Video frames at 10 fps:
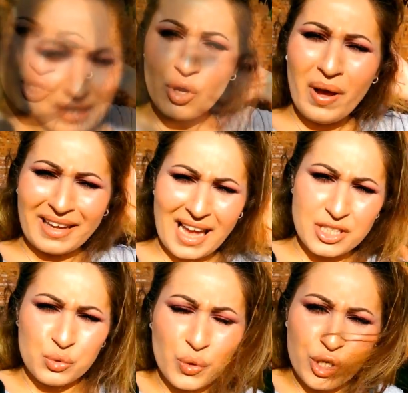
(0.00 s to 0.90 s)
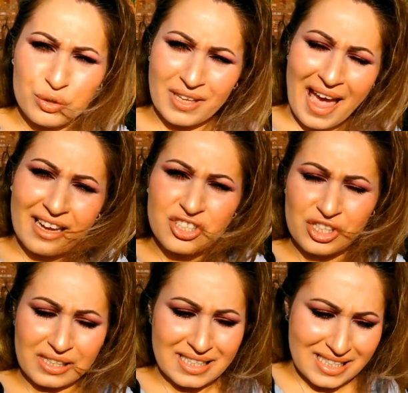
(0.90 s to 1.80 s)
So I guess we could
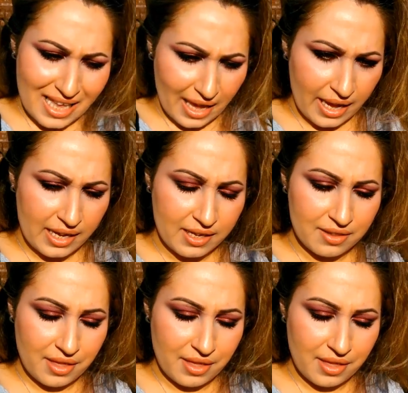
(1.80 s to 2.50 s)
actually say